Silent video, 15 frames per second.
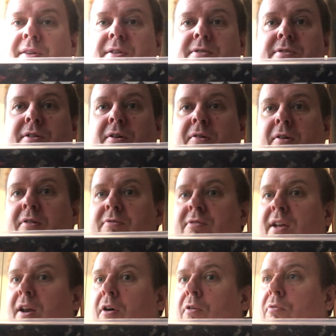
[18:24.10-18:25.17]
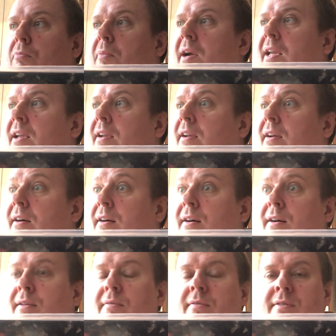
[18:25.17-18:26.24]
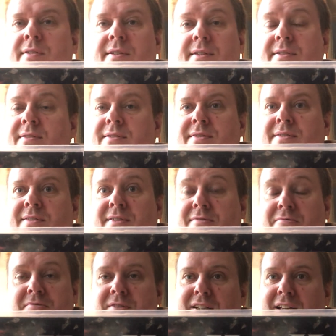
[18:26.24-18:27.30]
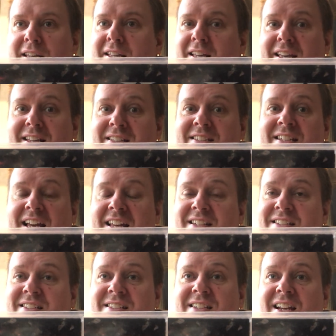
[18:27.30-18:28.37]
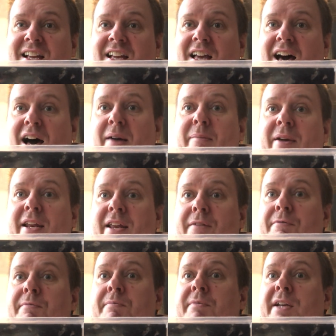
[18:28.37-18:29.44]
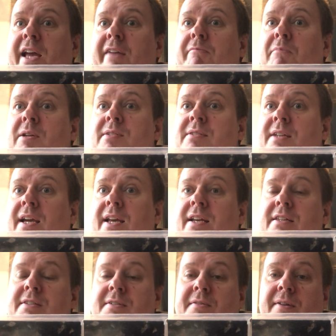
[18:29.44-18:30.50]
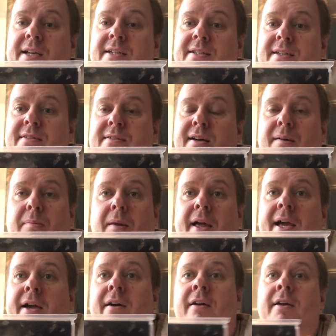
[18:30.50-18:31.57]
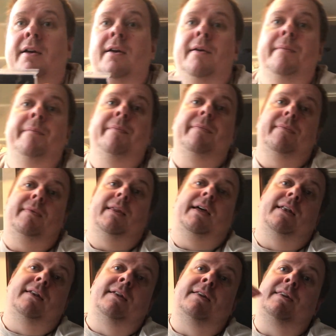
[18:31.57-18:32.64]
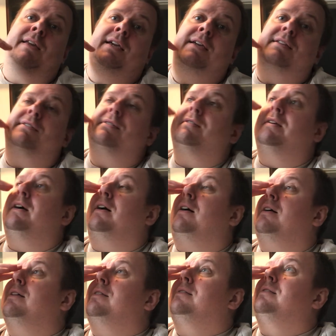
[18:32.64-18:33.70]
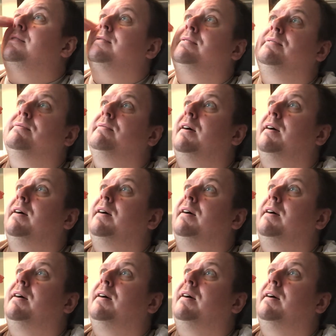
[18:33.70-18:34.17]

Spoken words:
the solos, and oh my god, it's intense. I mean, if Dave Mustaine is a great guitar player, then these guys,